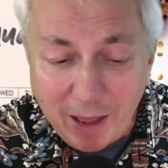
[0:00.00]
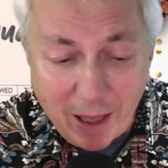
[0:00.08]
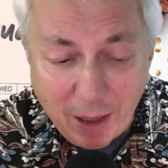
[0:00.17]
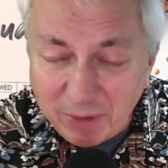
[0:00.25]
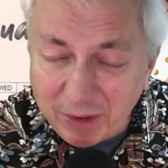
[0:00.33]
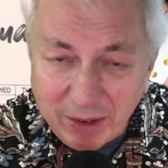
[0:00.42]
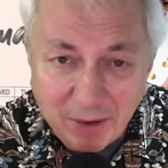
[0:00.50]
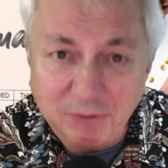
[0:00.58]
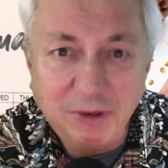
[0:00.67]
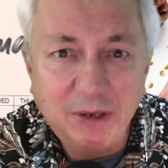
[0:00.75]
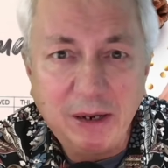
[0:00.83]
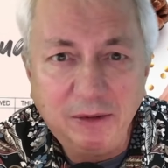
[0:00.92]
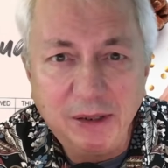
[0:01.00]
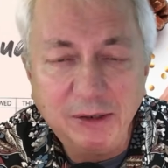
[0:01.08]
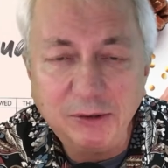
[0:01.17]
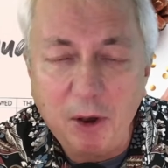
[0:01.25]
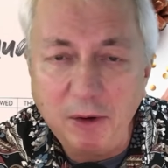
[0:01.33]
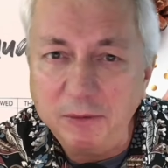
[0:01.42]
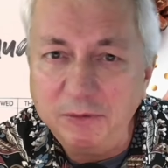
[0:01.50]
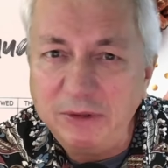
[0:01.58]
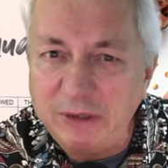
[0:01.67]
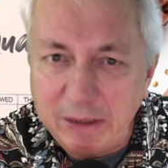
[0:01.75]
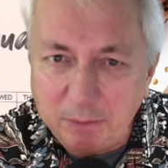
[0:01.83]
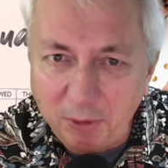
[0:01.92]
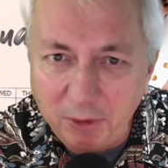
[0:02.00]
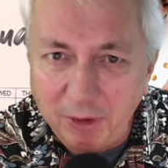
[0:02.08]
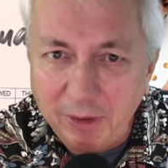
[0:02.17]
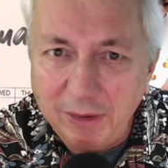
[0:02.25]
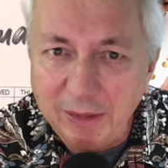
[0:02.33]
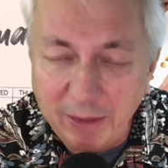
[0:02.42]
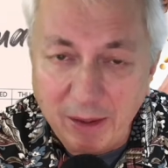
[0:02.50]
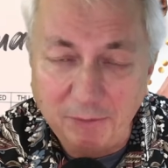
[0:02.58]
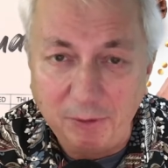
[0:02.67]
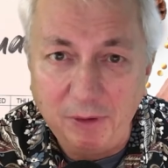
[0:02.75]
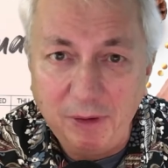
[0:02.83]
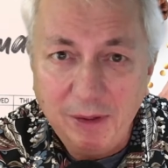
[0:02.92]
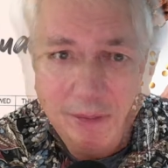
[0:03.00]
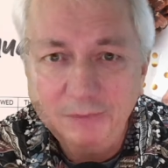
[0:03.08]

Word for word: I would love to take things on a deeper level.